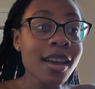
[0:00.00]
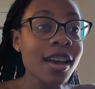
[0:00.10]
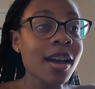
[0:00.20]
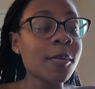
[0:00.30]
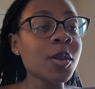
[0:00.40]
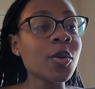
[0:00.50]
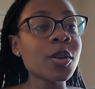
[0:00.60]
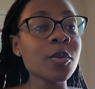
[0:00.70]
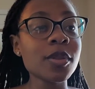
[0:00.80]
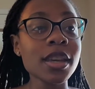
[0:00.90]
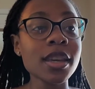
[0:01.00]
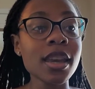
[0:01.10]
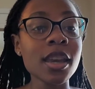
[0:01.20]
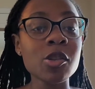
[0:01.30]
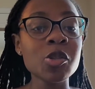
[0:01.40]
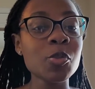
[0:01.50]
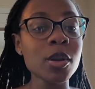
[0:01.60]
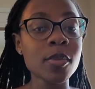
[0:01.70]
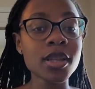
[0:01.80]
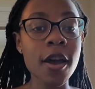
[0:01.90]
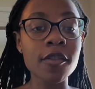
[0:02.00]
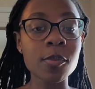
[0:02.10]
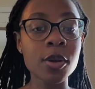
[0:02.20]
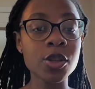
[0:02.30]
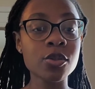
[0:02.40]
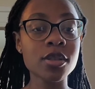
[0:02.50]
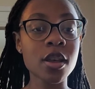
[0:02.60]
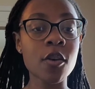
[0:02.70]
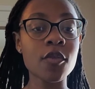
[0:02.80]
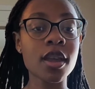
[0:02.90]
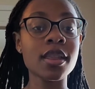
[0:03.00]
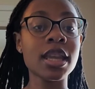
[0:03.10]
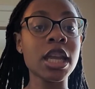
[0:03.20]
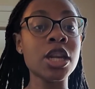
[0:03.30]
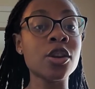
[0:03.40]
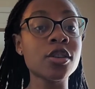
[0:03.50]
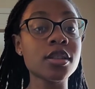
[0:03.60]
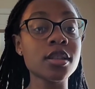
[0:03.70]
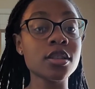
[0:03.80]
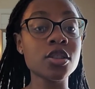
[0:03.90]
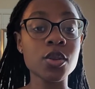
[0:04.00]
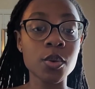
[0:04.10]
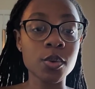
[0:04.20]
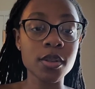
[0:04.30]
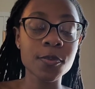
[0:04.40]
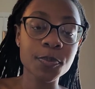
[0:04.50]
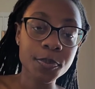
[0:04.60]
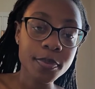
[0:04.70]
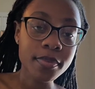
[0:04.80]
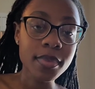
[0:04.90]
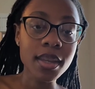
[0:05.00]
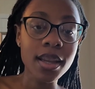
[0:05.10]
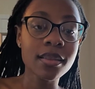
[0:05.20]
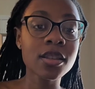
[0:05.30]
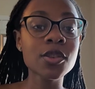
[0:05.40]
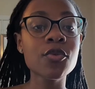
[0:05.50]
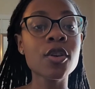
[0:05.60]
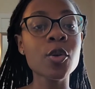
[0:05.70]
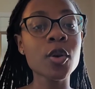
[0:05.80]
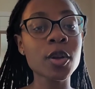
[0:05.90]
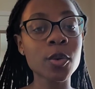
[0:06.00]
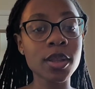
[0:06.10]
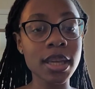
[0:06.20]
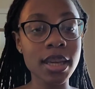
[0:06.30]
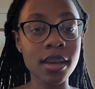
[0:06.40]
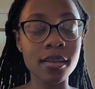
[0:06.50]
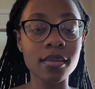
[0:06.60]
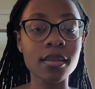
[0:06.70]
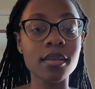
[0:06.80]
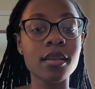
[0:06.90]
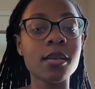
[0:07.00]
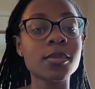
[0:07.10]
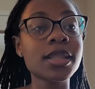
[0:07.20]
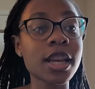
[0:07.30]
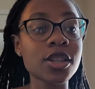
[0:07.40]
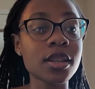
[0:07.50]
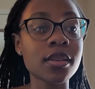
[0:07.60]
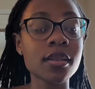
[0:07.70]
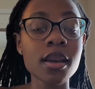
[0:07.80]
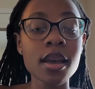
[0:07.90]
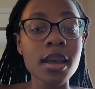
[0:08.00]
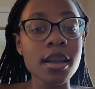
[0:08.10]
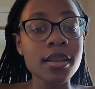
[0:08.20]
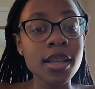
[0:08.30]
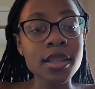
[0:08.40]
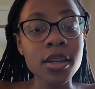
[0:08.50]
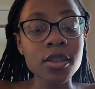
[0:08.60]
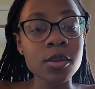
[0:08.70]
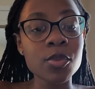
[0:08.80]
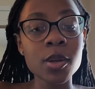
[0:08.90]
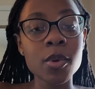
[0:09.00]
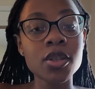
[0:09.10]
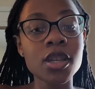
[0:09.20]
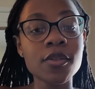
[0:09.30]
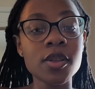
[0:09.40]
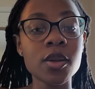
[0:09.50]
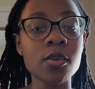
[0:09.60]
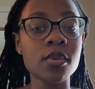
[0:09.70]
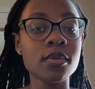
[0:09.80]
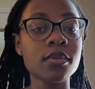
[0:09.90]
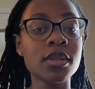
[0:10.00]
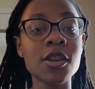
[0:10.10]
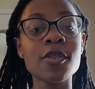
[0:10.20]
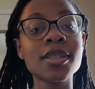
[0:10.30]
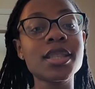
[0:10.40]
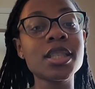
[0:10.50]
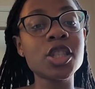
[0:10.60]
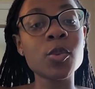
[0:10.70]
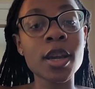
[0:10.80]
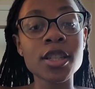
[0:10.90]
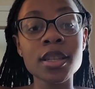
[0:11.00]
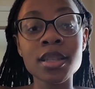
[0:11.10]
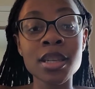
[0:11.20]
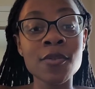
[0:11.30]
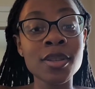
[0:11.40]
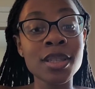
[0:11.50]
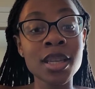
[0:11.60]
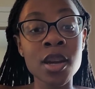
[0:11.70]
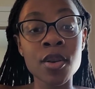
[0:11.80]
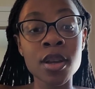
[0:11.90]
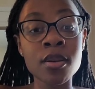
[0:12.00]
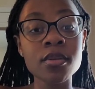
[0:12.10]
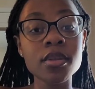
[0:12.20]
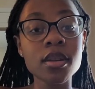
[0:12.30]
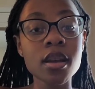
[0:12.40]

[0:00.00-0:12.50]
the critical thinking, you just pretty much have to put yourself in the nurse's shoes. This is for a critical thinking section. That section pretty much gives you different situations and different scenarios